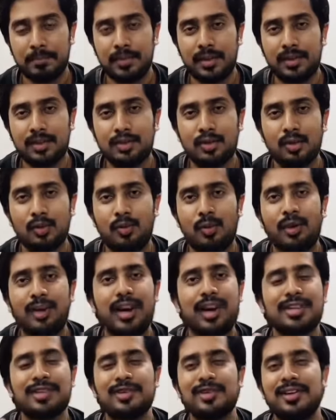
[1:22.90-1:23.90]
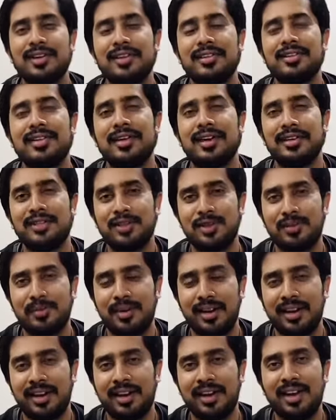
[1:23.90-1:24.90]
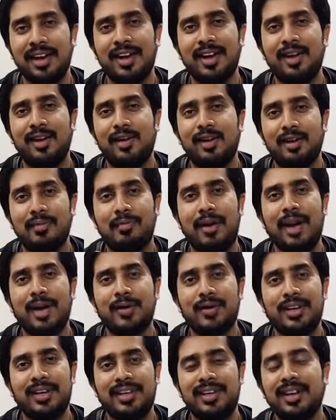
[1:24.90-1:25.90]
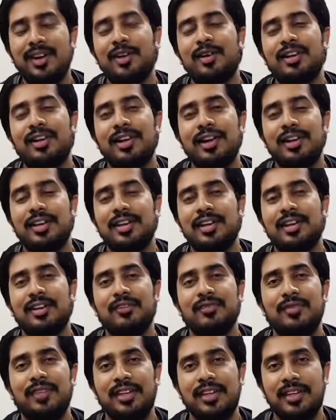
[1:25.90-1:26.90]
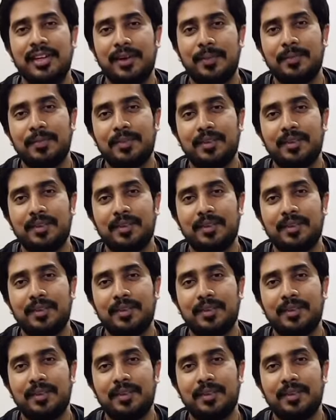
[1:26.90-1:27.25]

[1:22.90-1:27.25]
So, what actually is a resume or a biodata or a curriculum vitae?